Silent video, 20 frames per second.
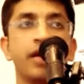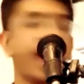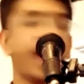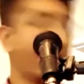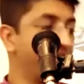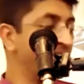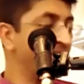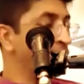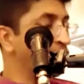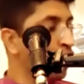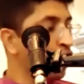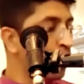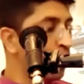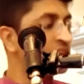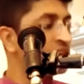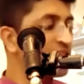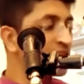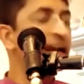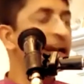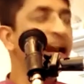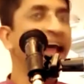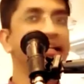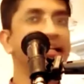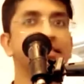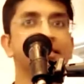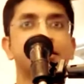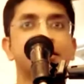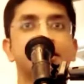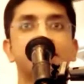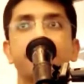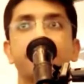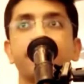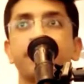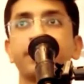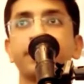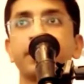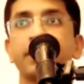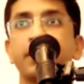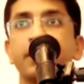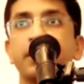And he lowered the glass.
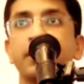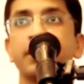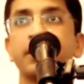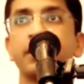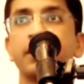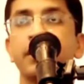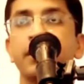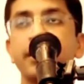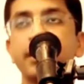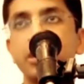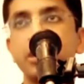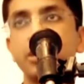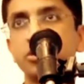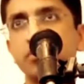And